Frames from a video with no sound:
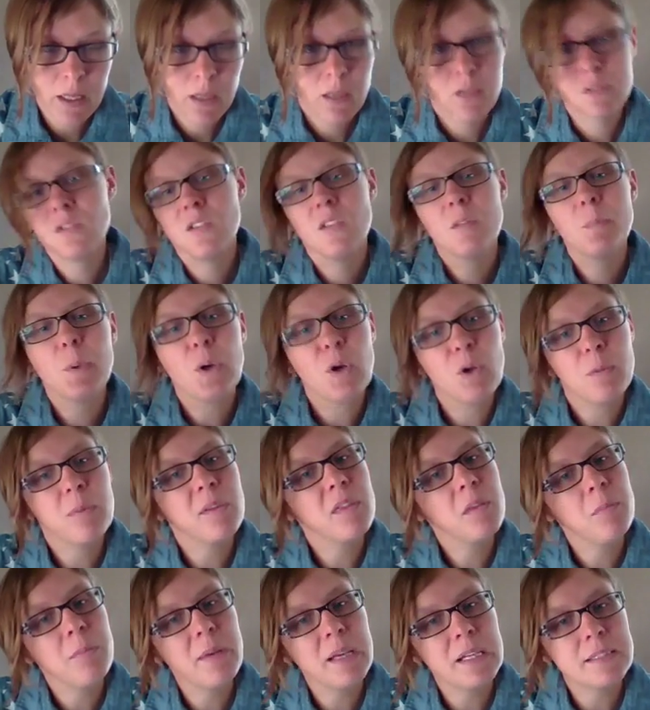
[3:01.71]
So the book will be
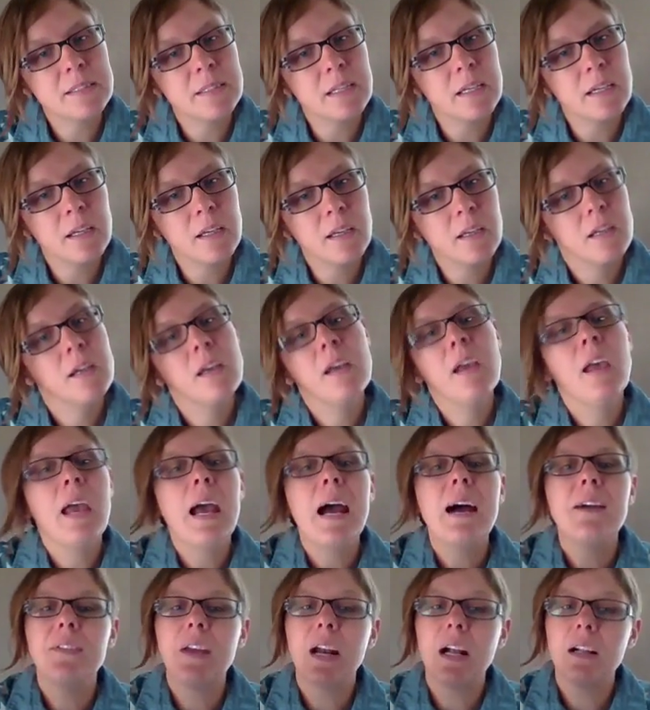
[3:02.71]
the basic,
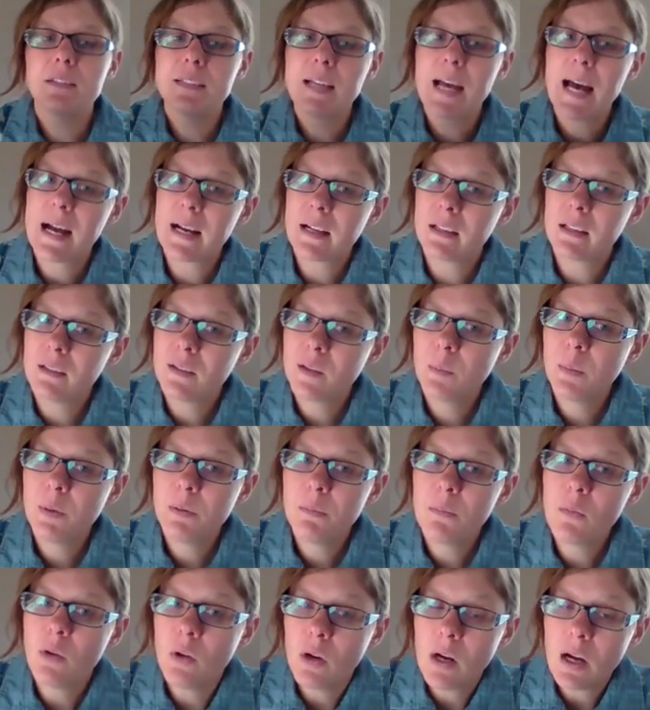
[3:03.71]
and then I'll tack a little bit
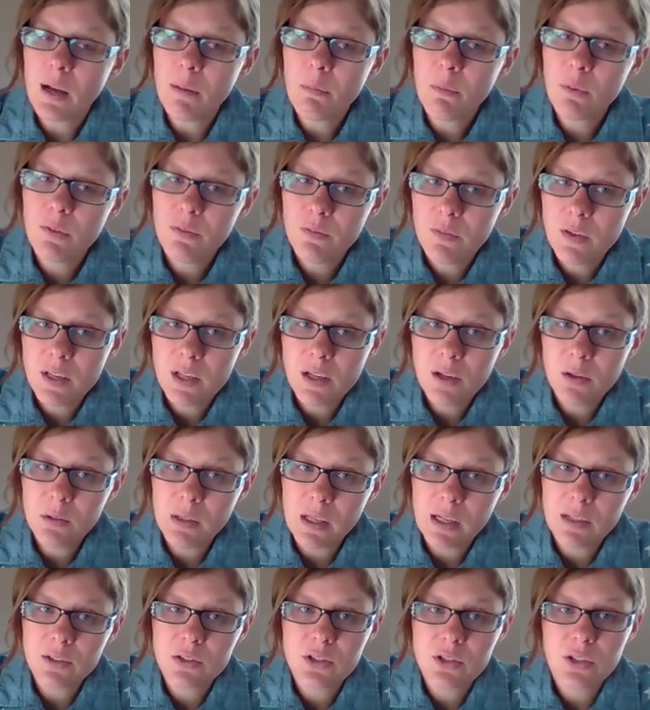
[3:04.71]
more on with a video
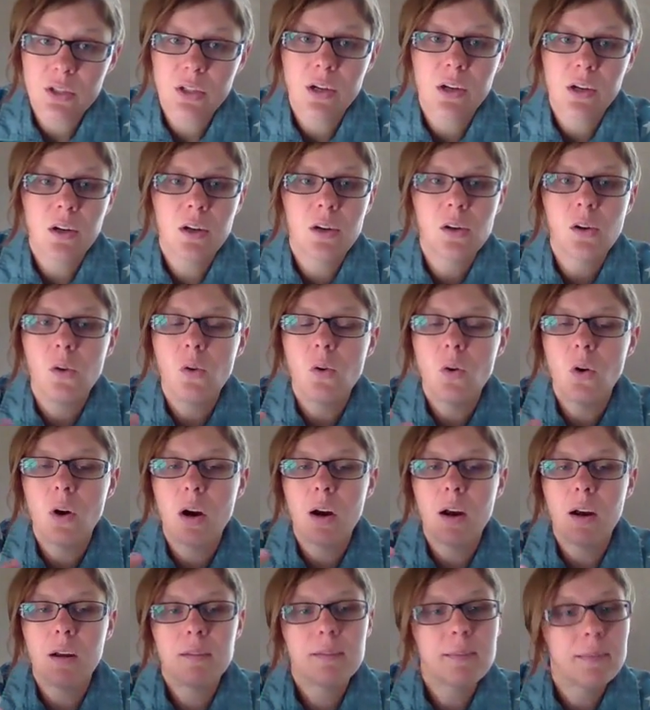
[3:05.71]
lecture
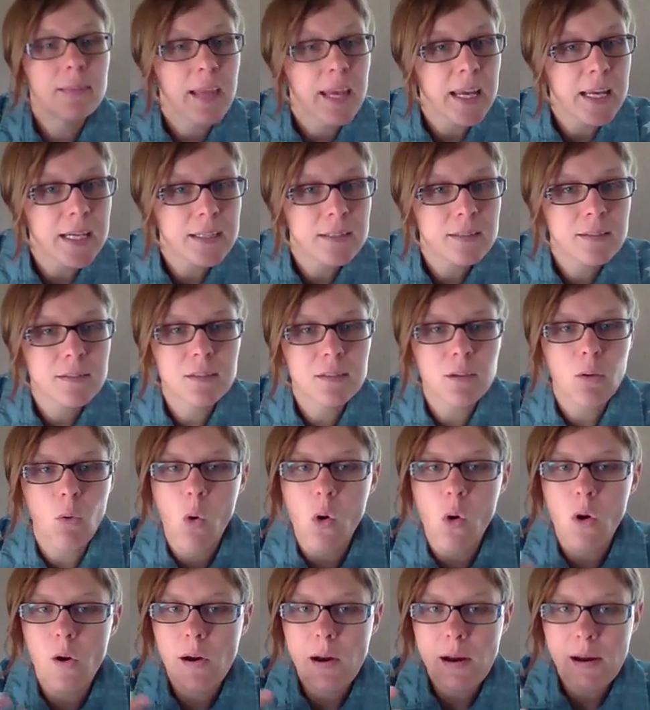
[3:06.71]
or links
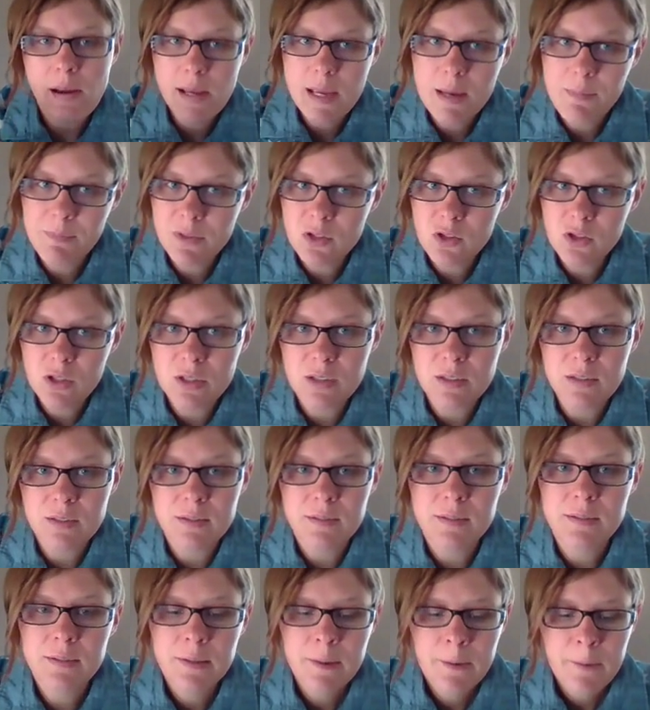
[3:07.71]
or
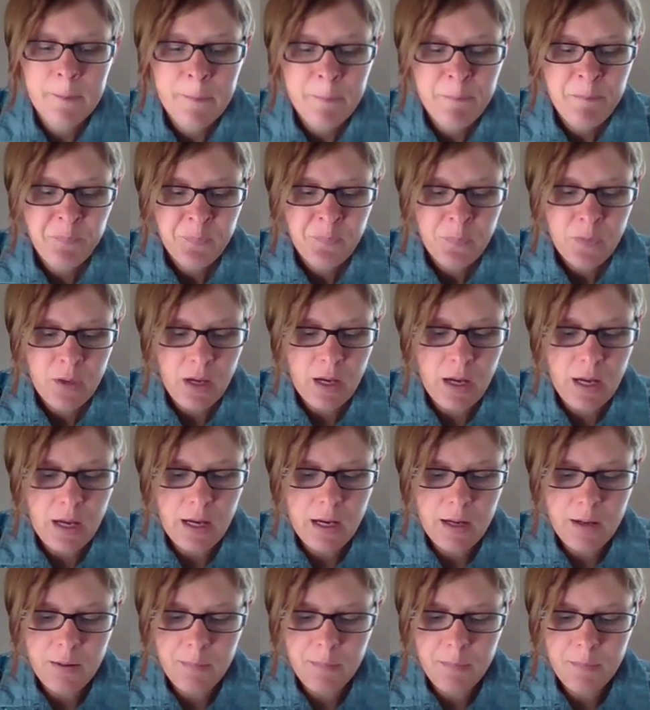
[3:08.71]
images
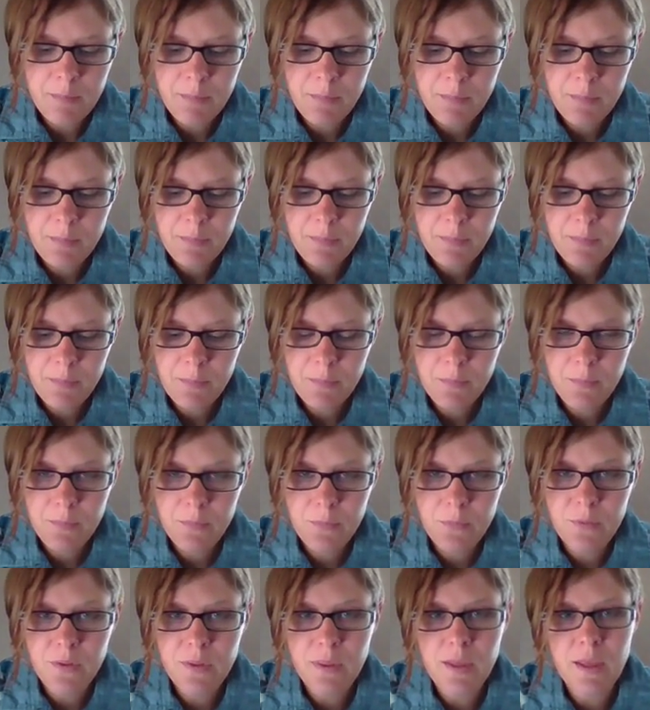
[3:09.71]

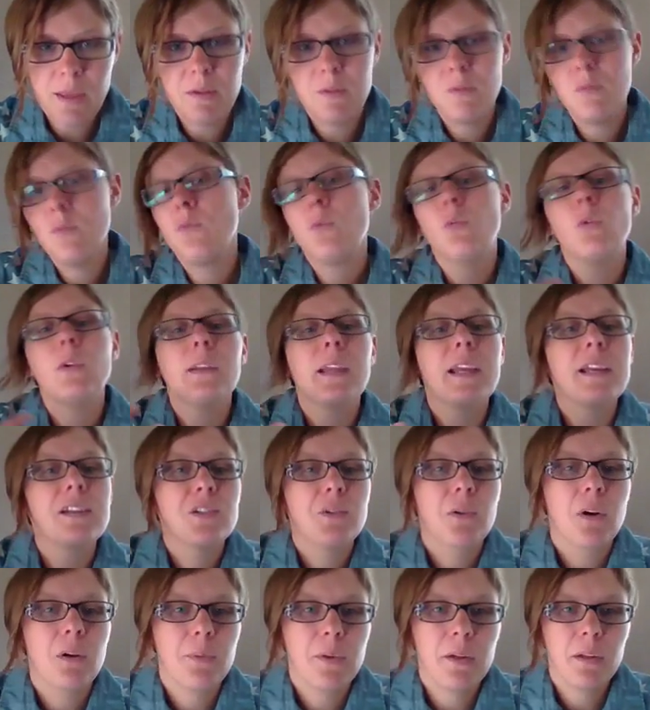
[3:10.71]
that relate
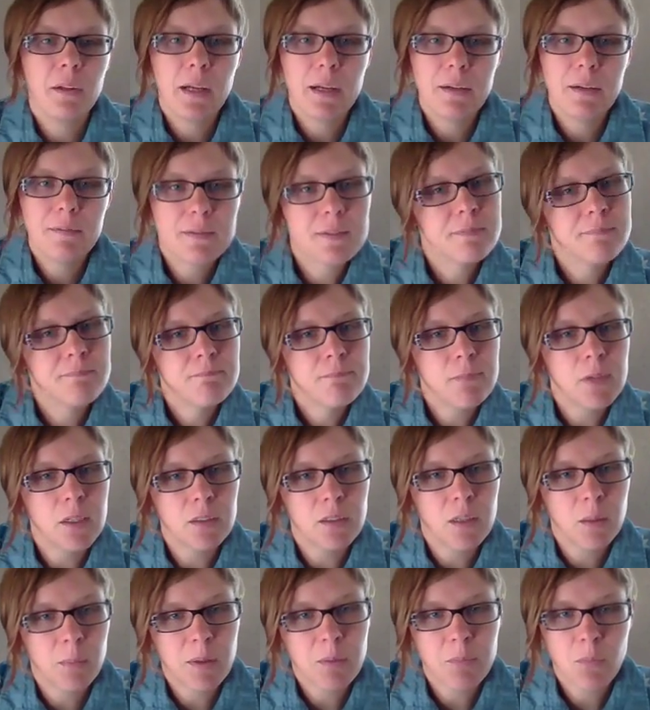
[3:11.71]
to our real lives a
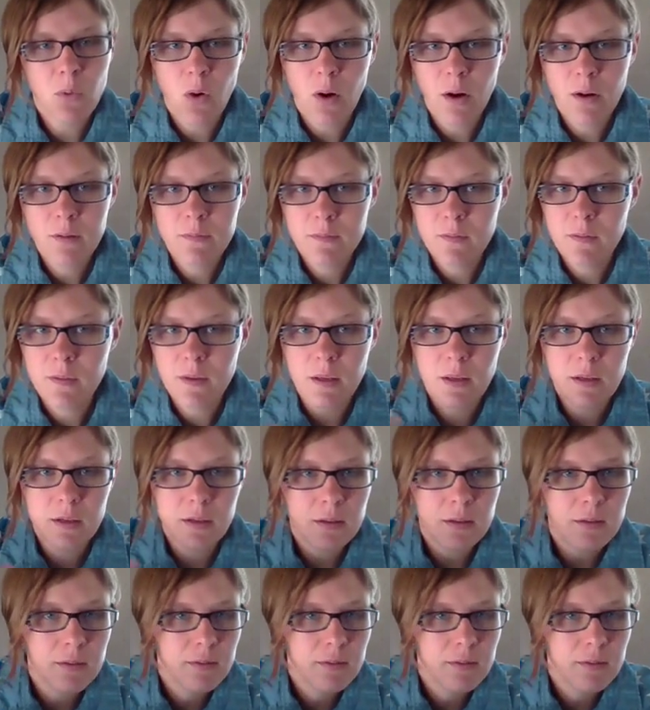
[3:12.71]
little bit more, that